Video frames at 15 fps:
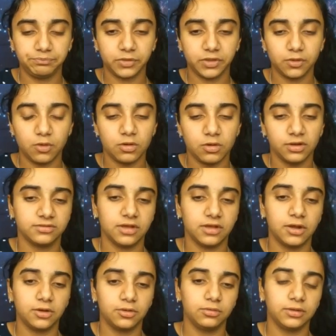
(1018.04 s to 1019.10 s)
the
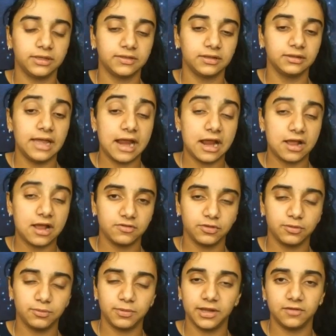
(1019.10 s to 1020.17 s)
horizontal, like the length of the
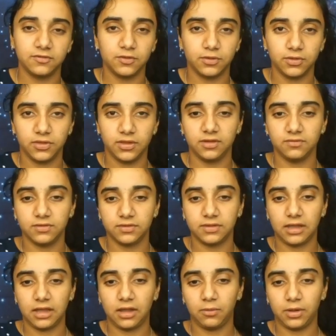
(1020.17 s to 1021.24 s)
plant, if you want to think of it
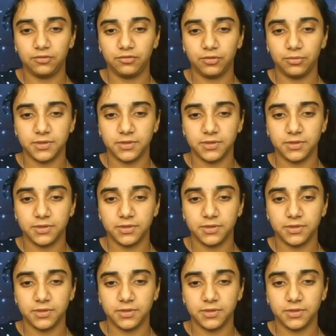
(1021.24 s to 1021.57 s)
that way, from